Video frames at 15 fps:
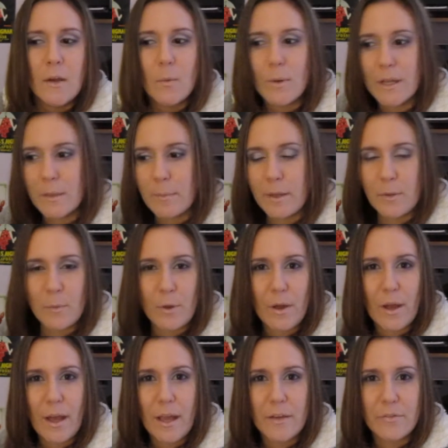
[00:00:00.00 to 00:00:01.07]
recommend
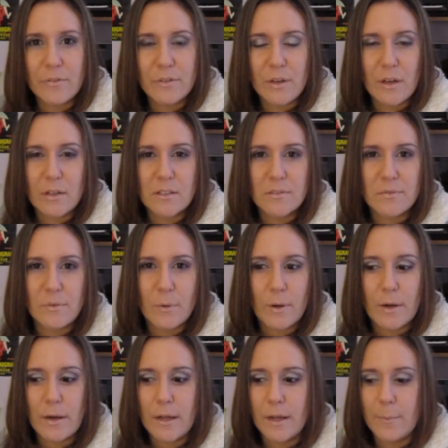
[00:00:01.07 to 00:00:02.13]
rawhide for dogs
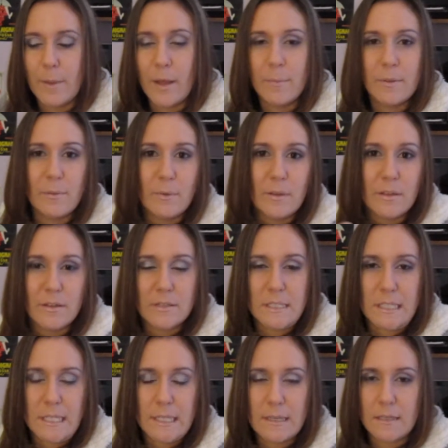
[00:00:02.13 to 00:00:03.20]
for helping with their
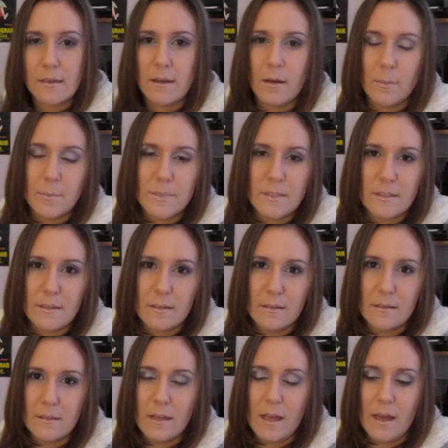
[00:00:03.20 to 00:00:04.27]
teeth and gums
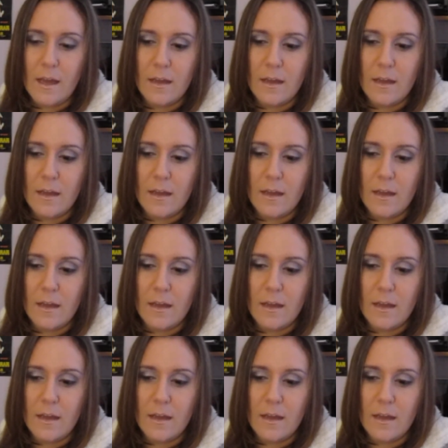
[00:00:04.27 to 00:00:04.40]
and